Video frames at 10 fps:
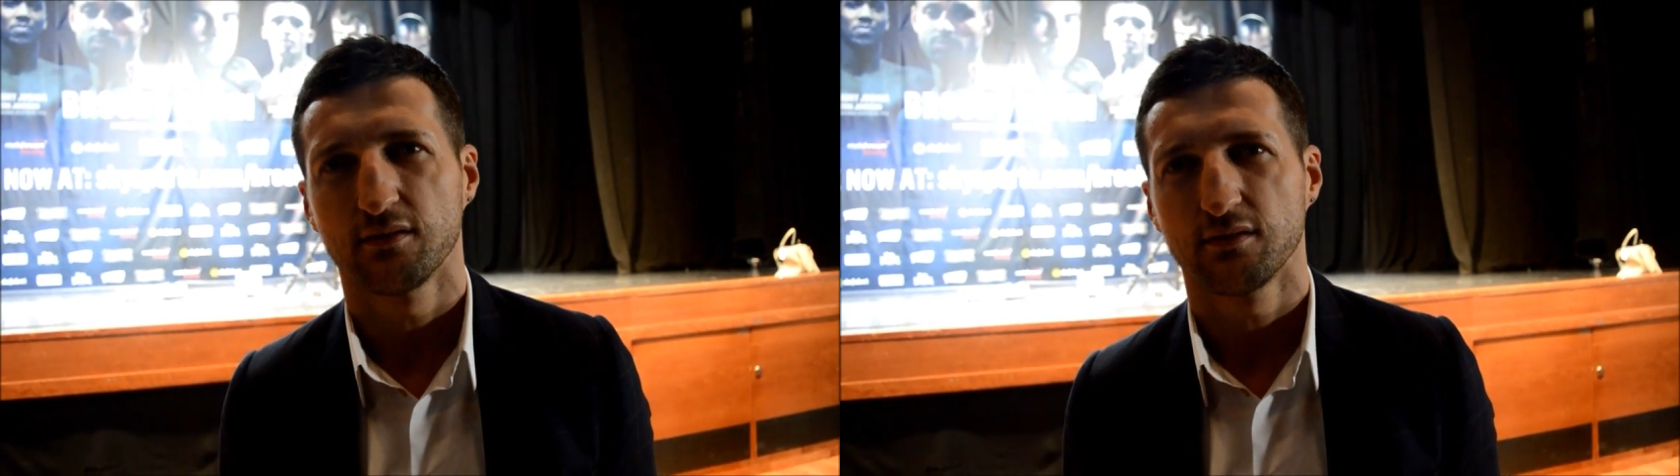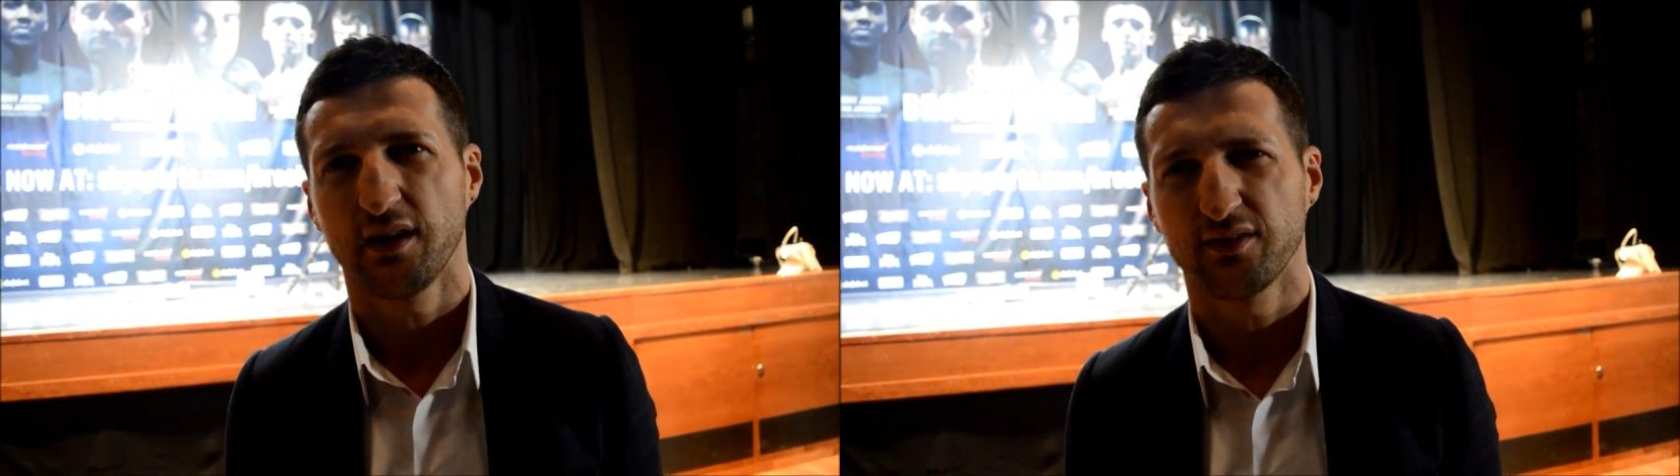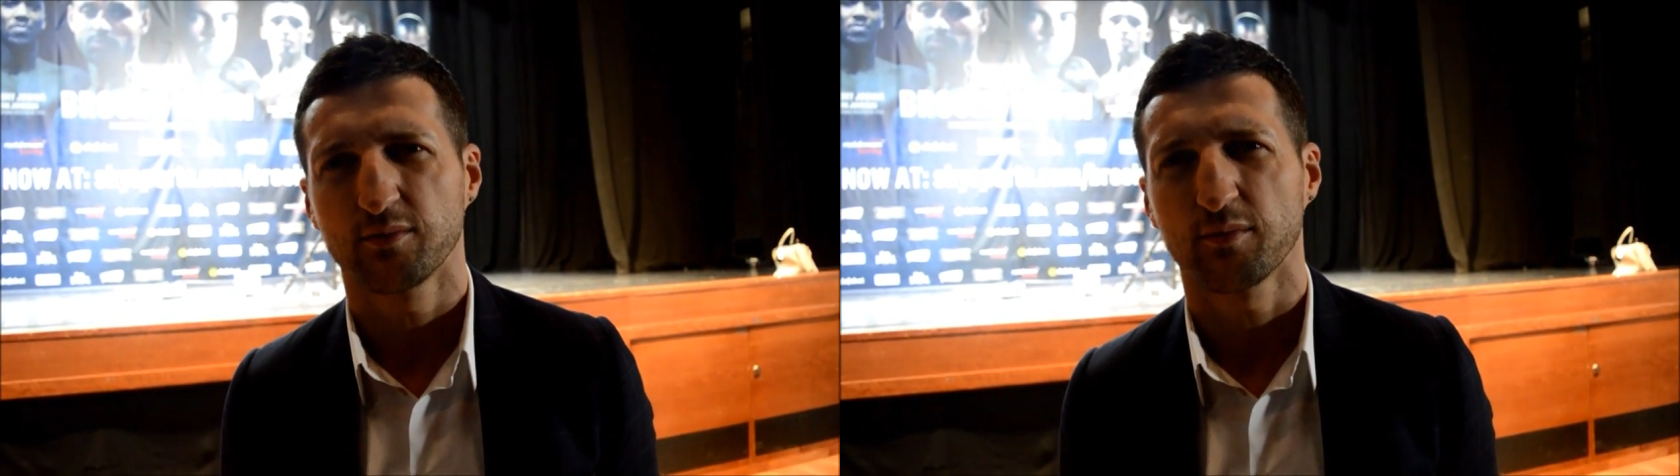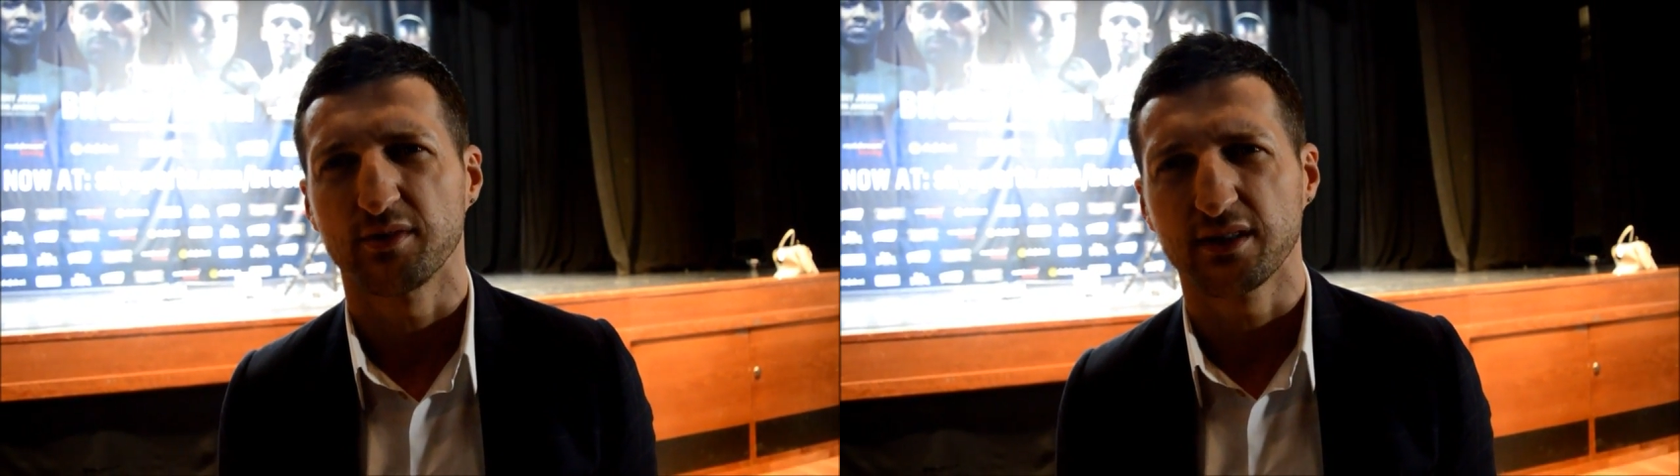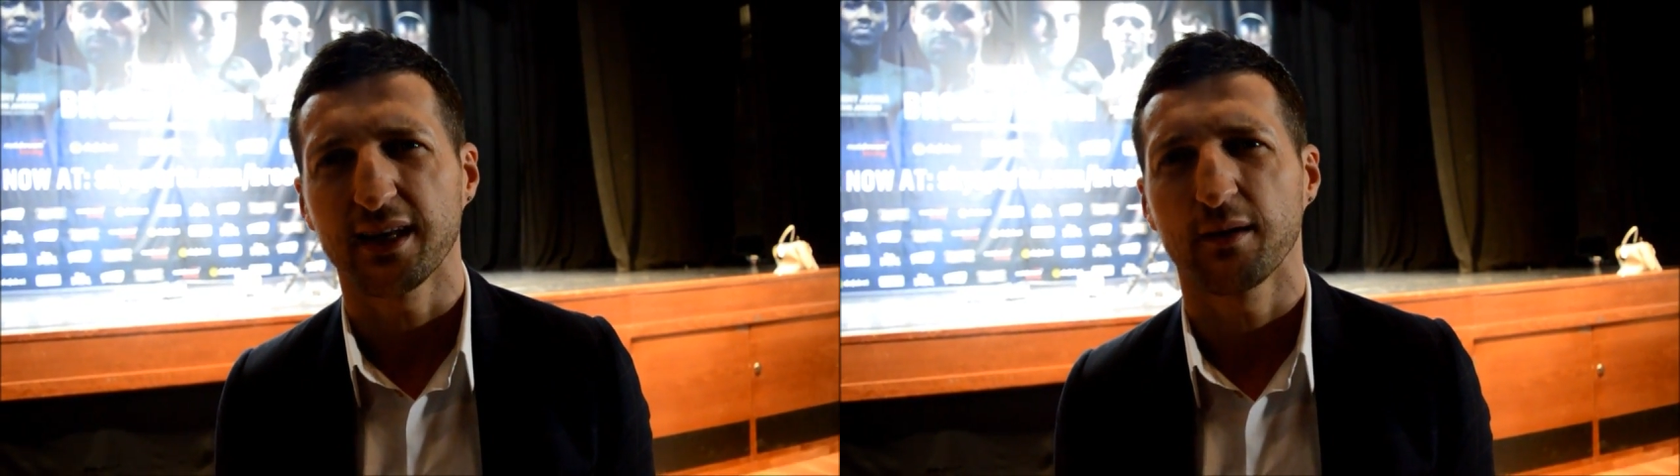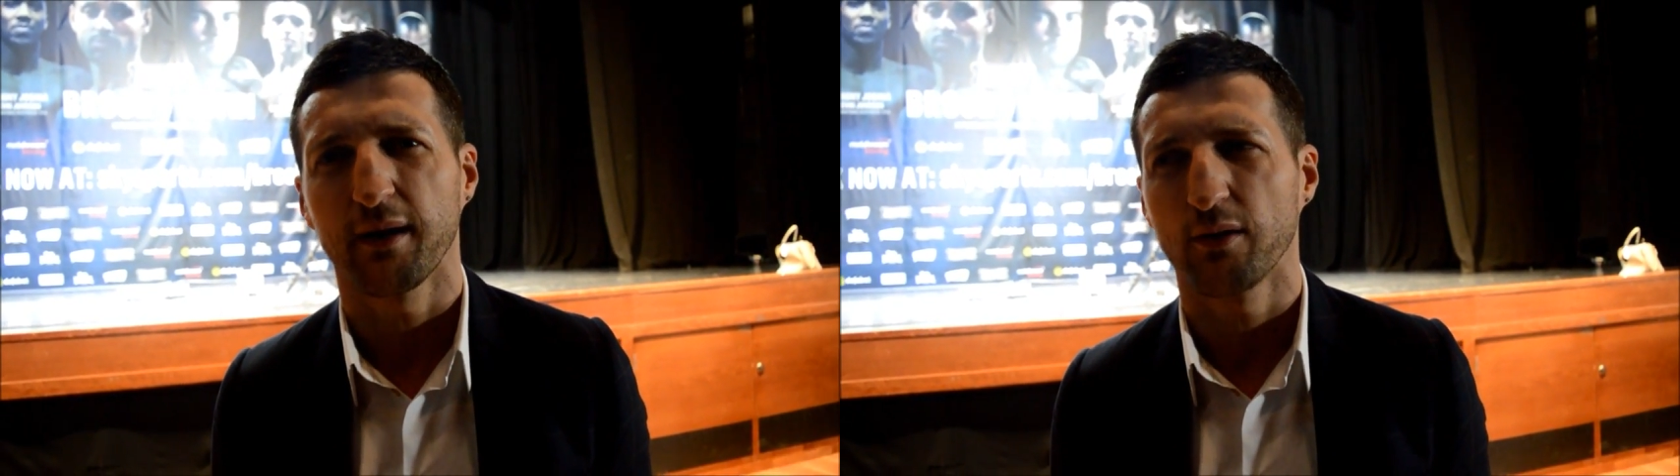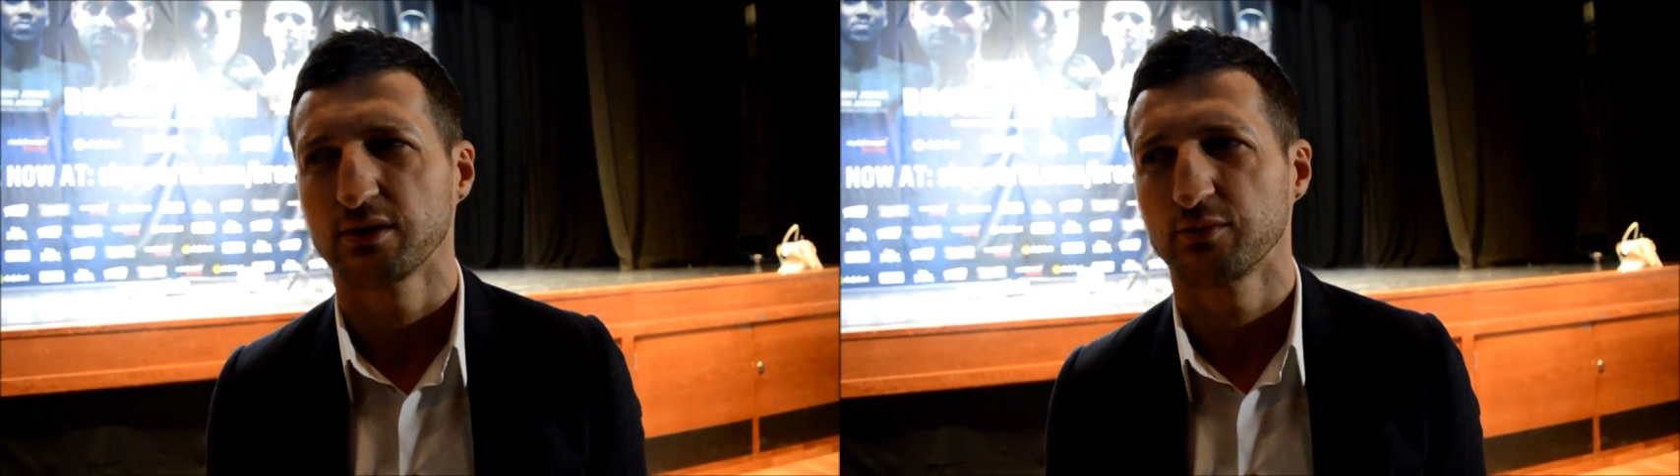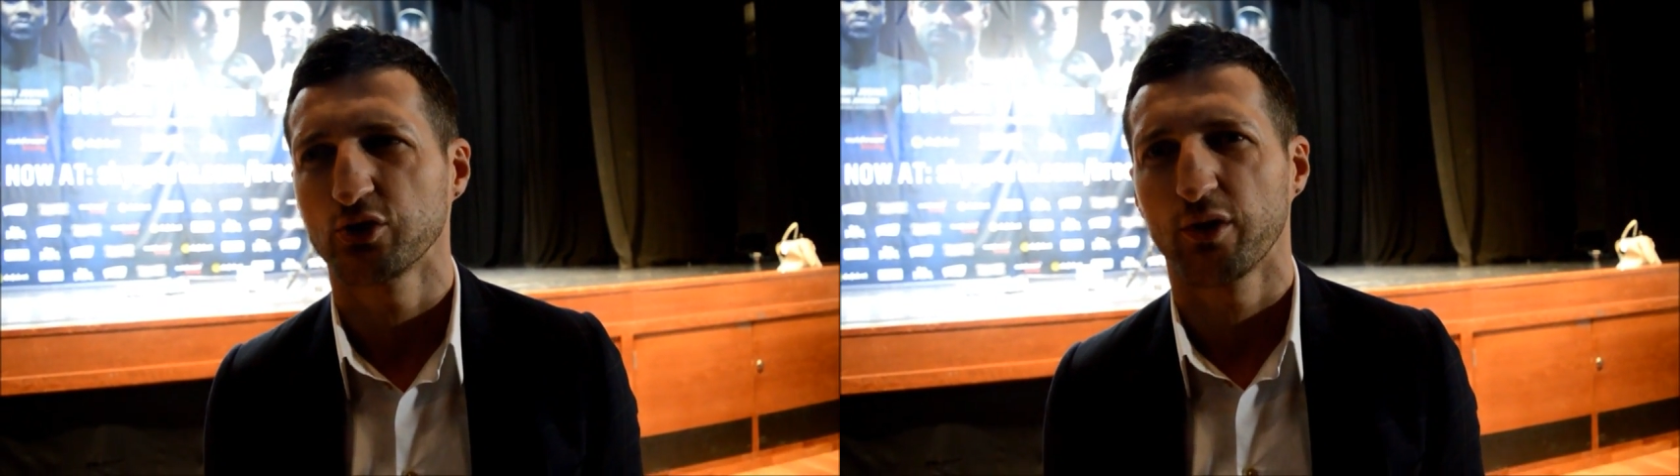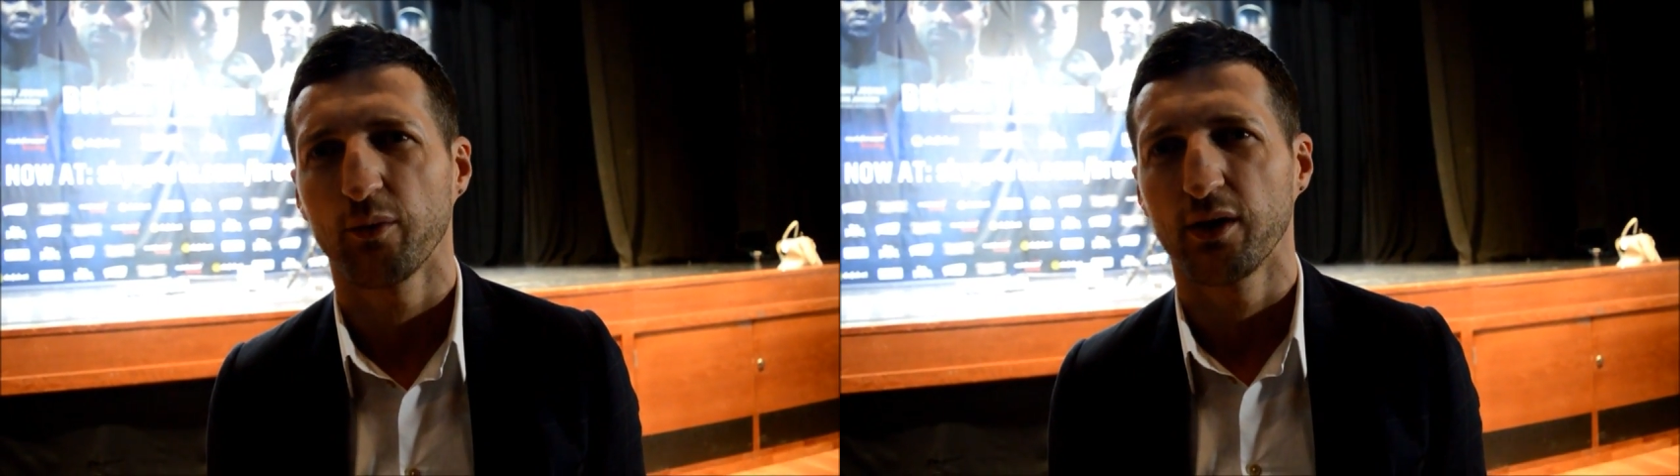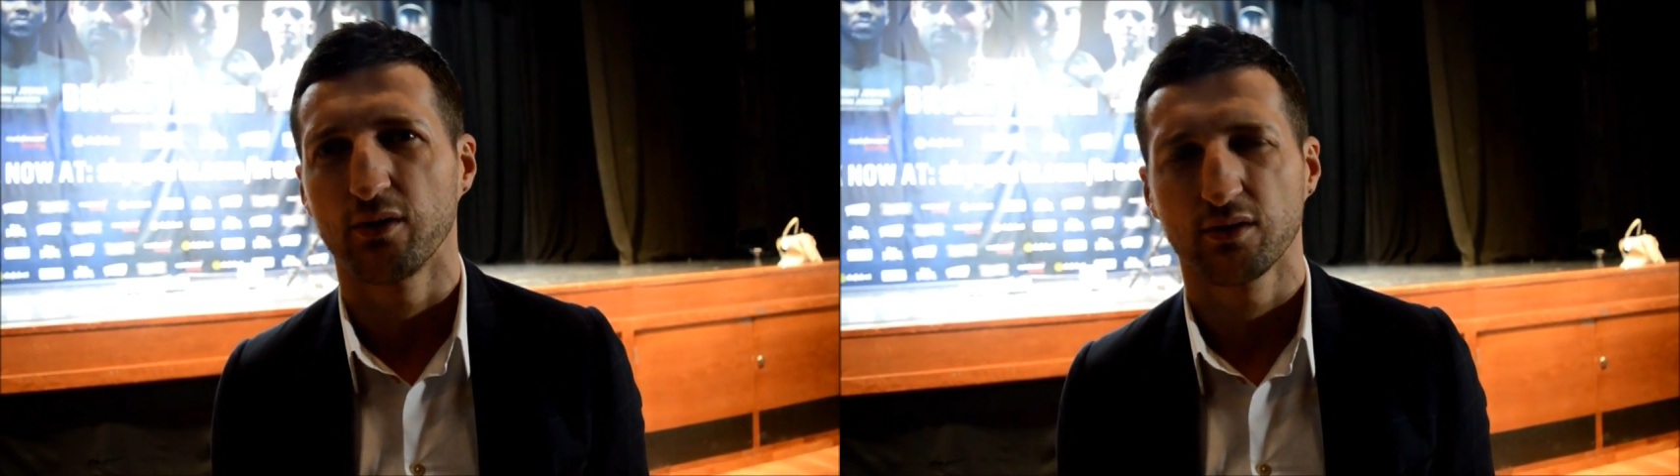gives him something to think about, which I'm sure he will,